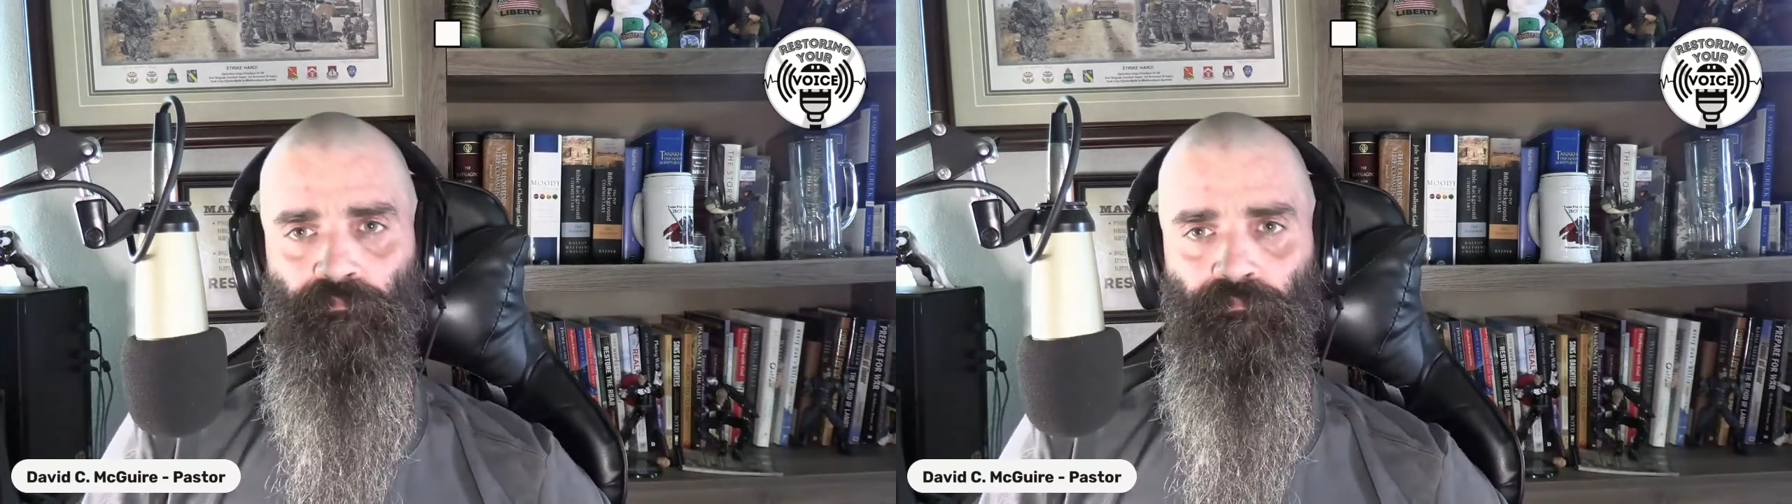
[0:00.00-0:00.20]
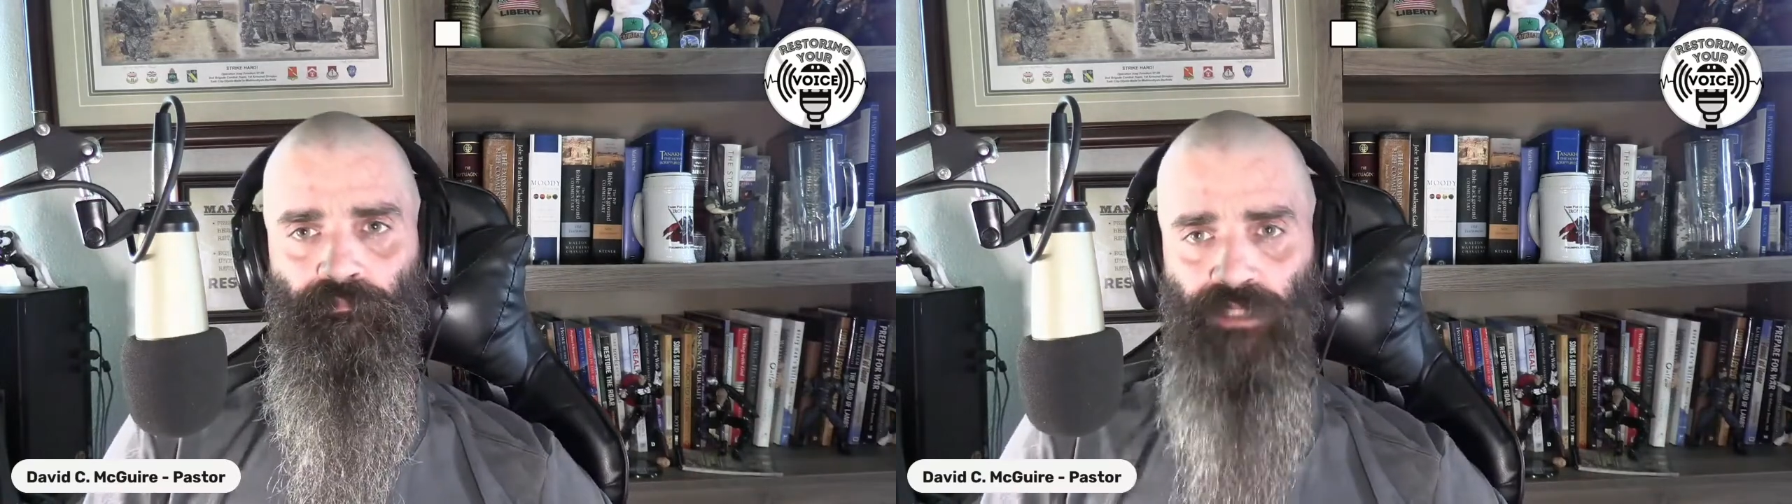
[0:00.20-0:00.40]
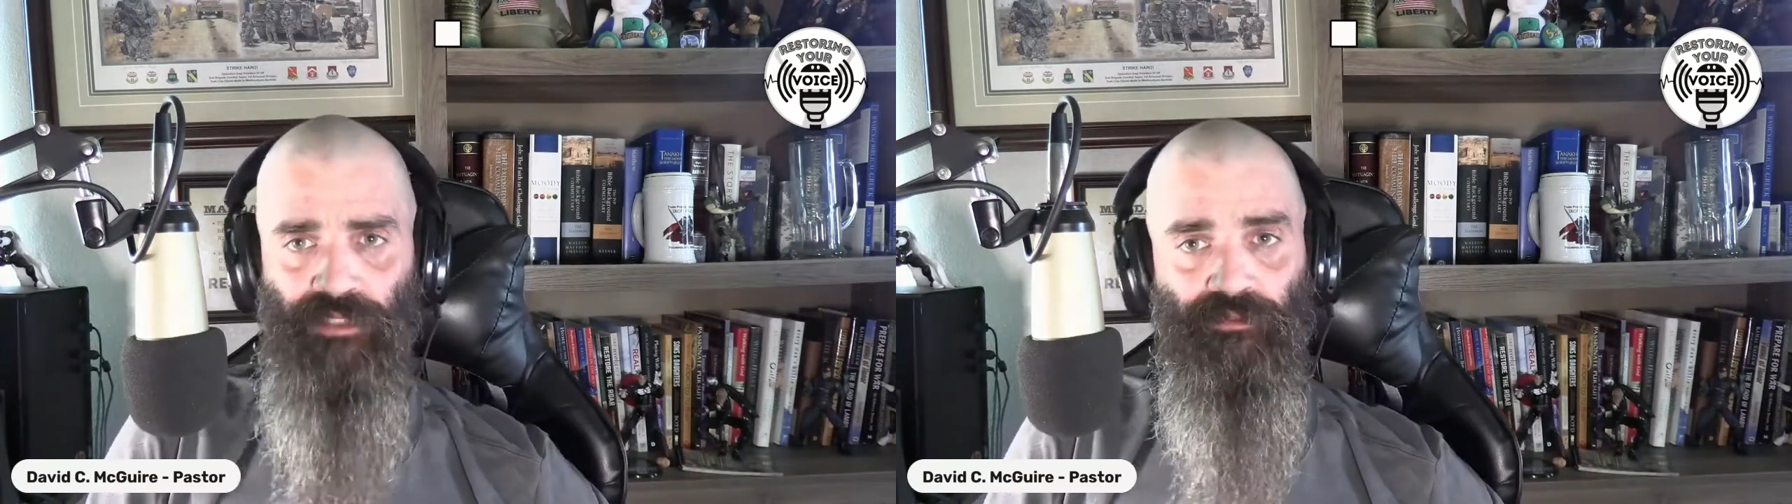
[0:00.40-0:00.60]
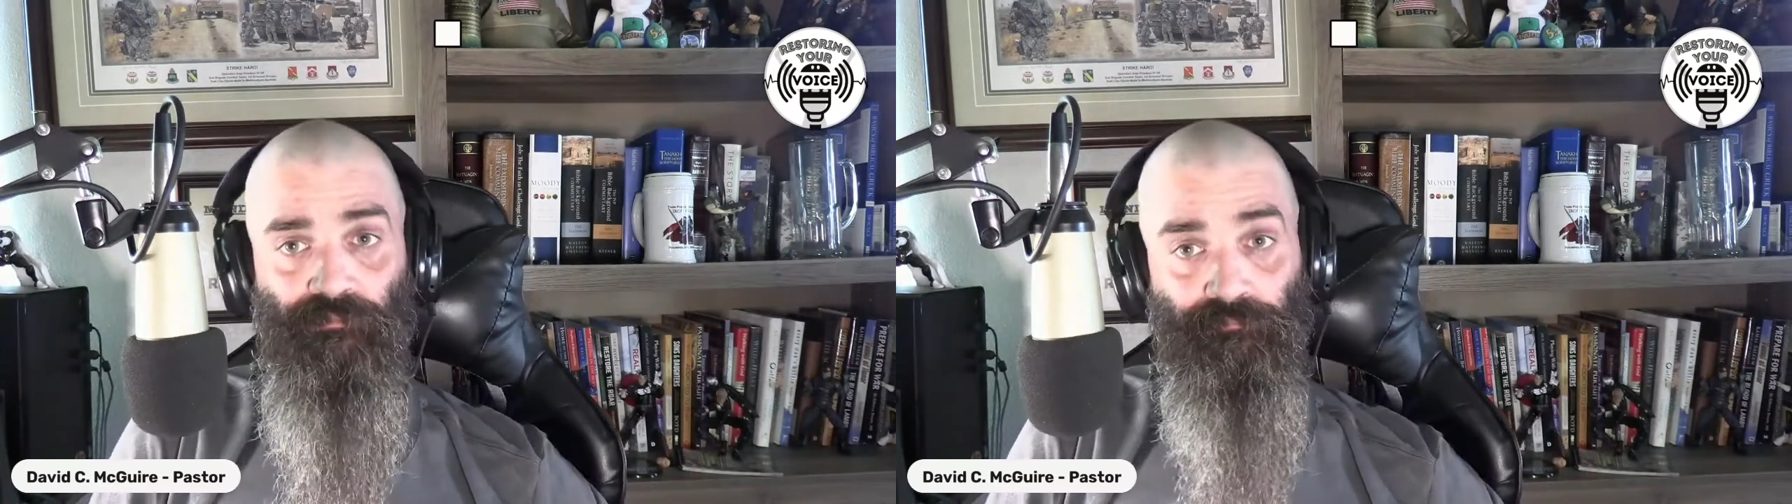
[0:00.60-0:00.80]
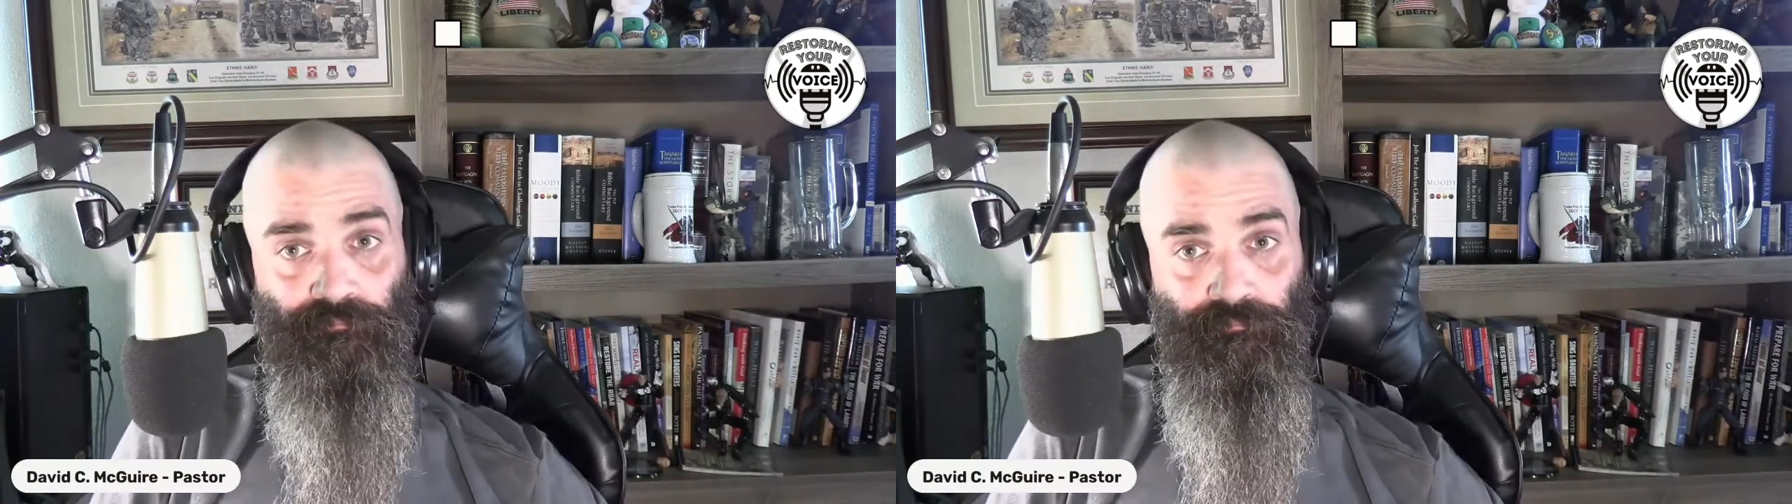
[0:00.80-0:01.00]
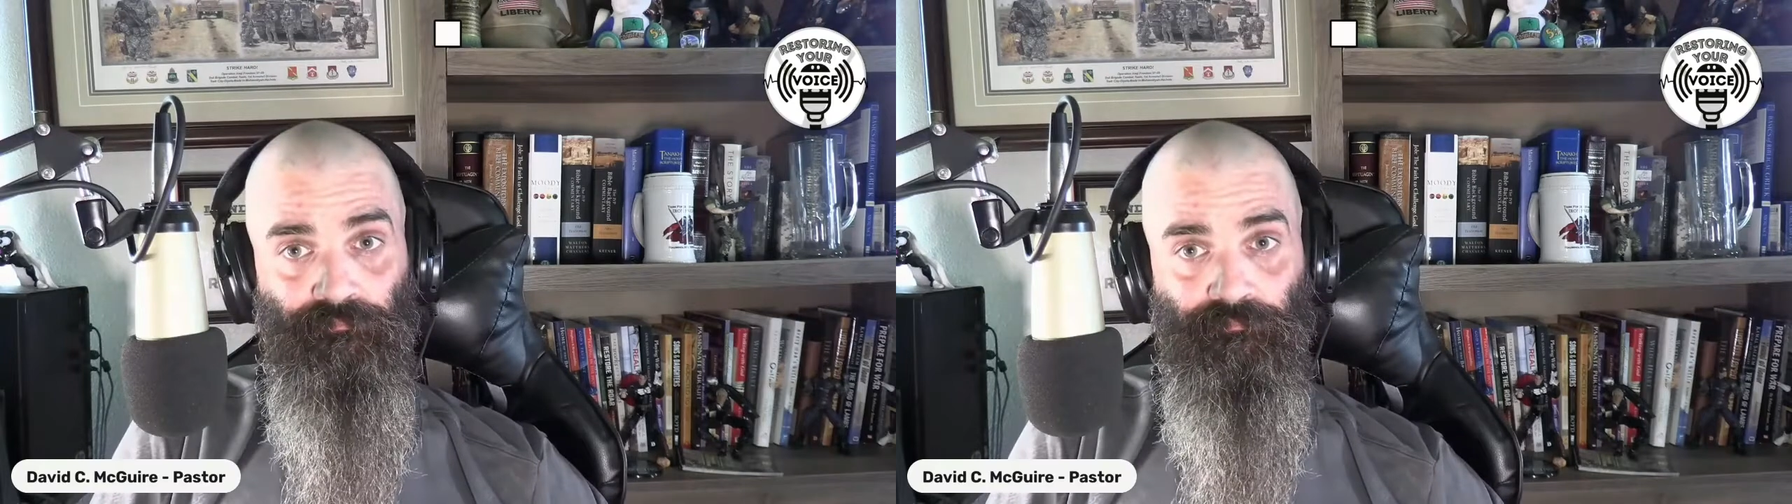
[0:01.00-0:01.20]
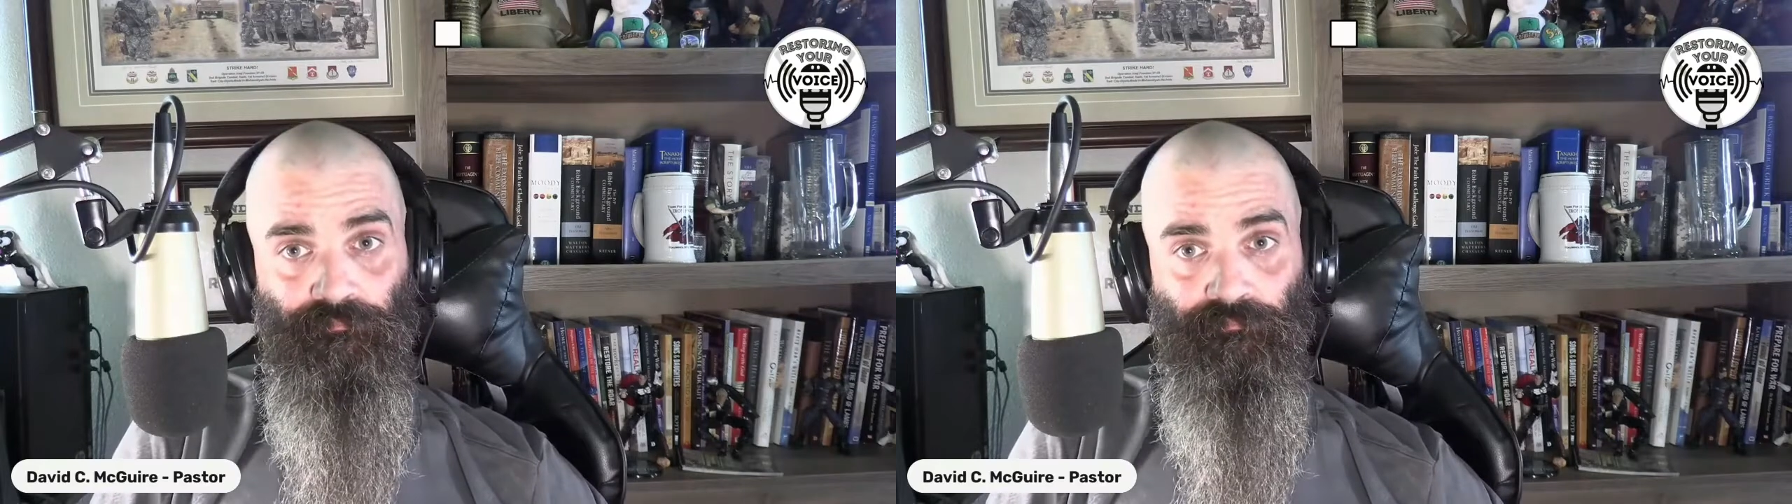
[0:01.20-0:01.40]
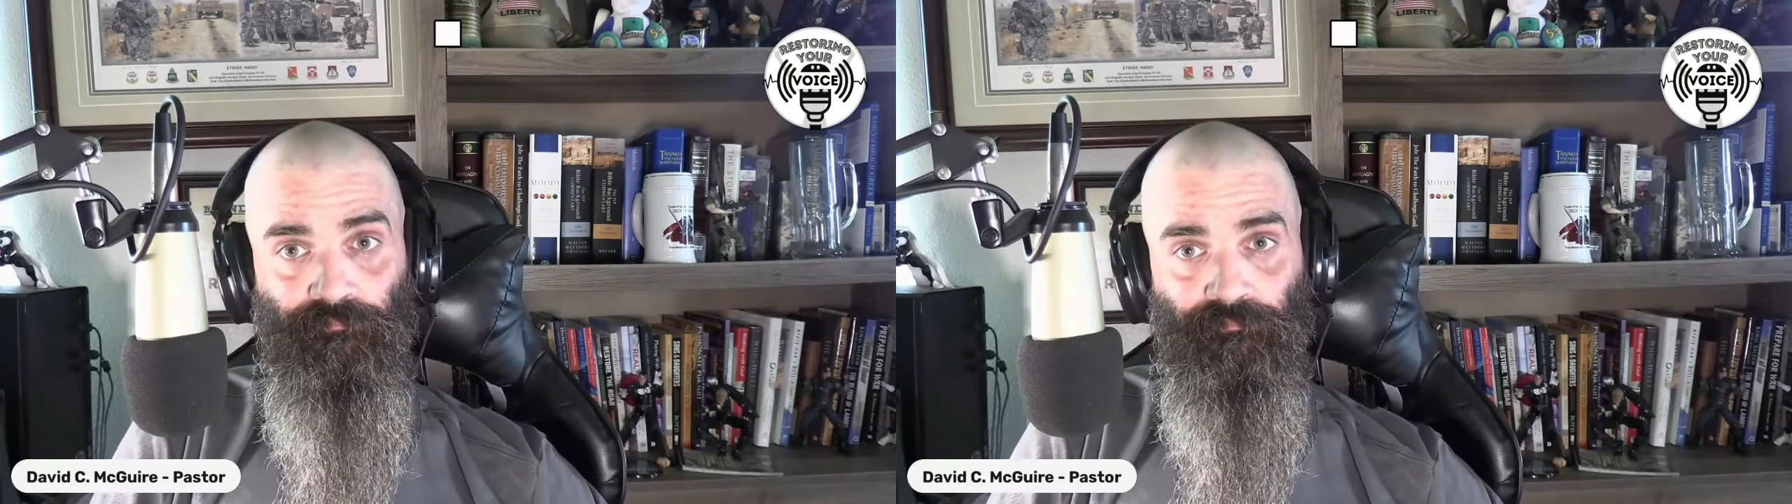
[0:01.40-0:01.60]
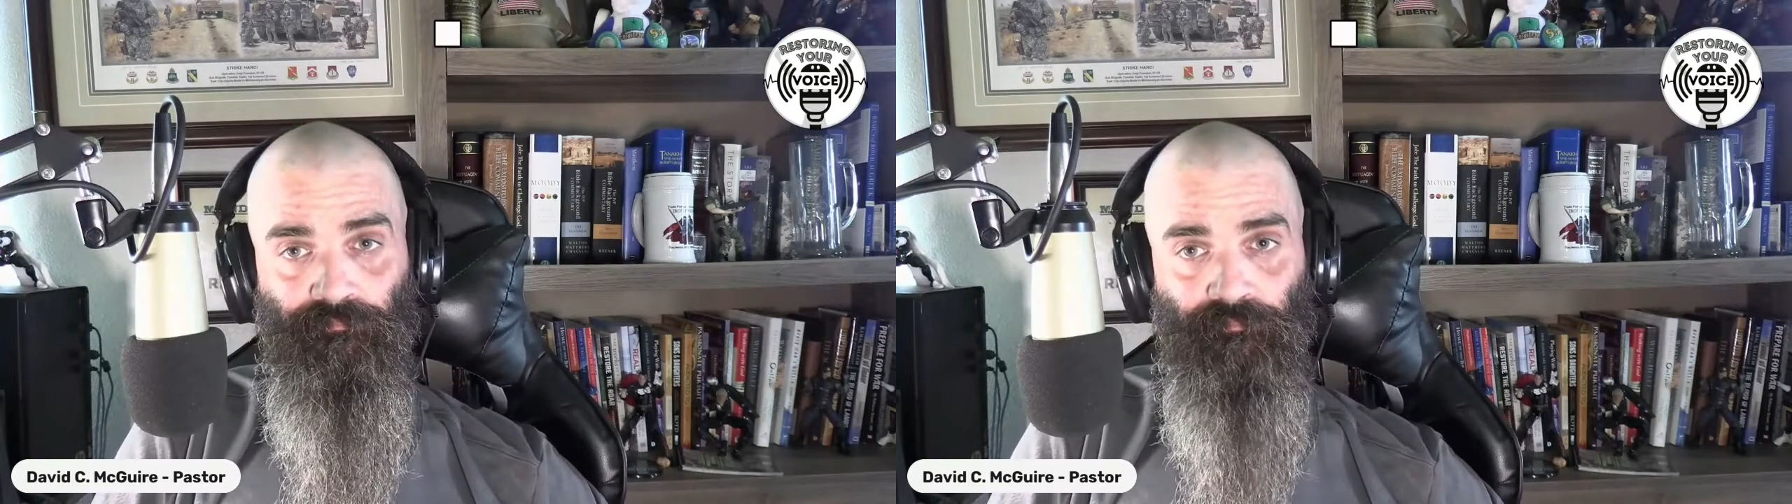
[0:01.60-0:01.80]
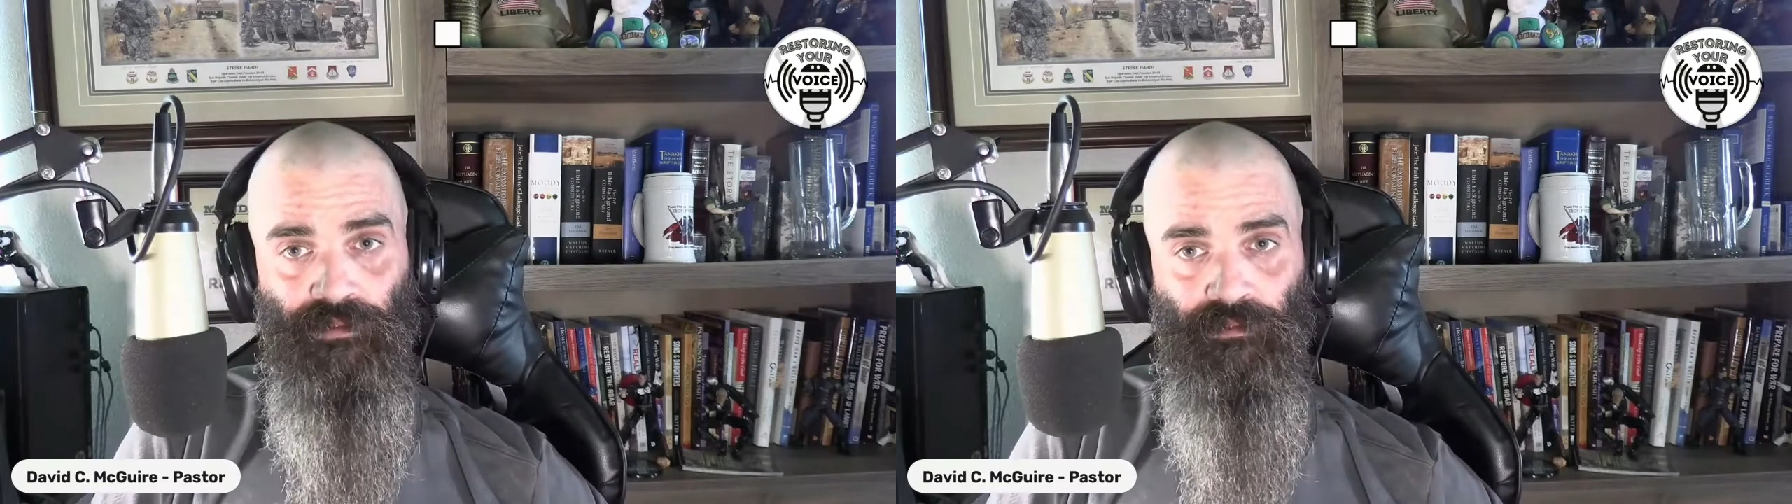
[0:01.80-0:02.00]
Please.
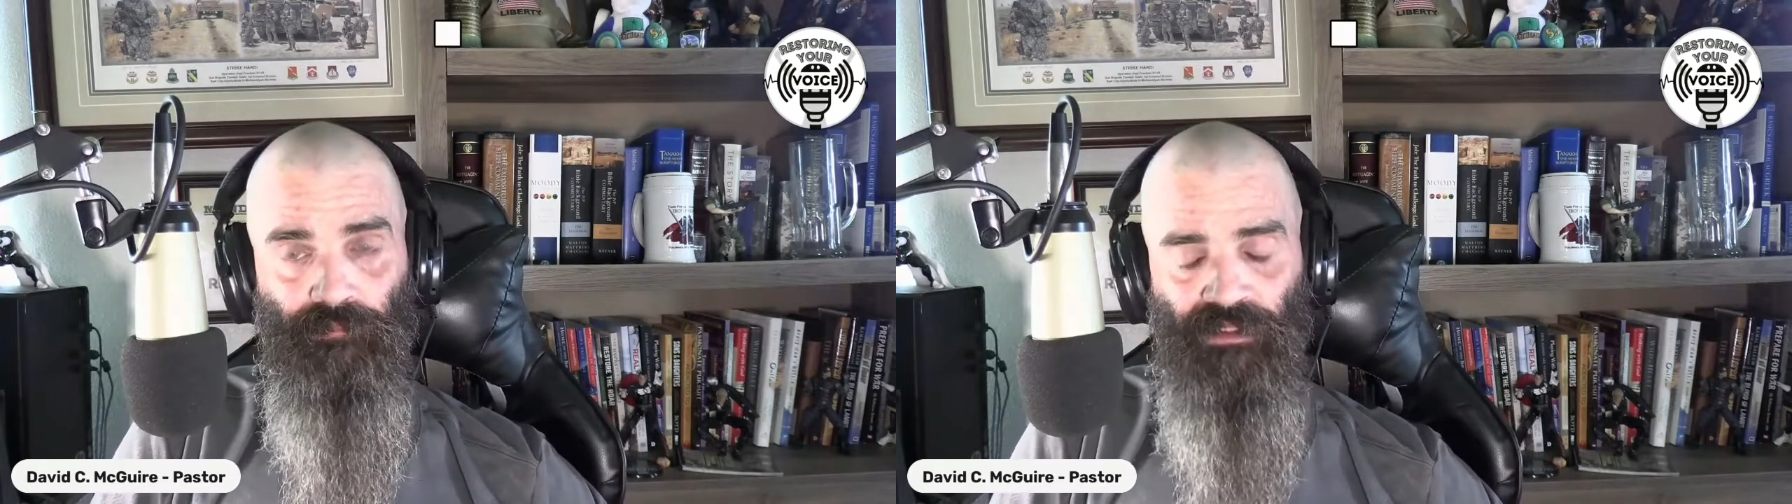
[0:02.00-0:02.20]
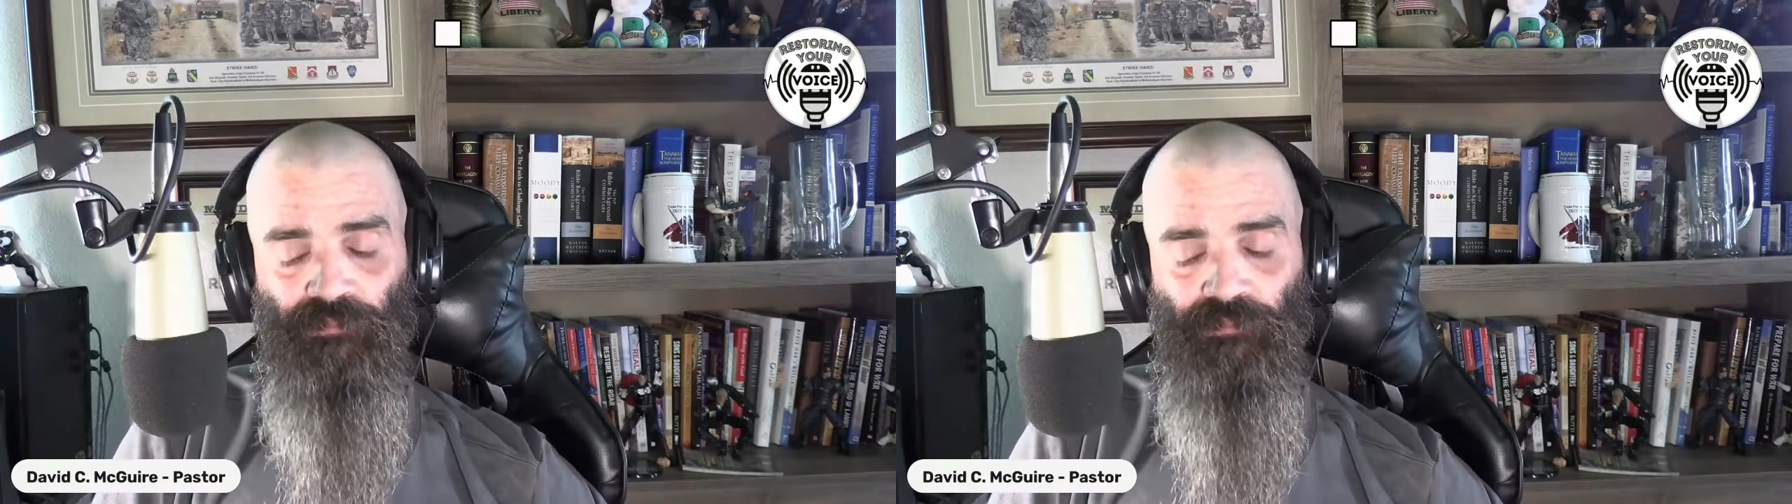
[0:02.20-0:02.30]
Please,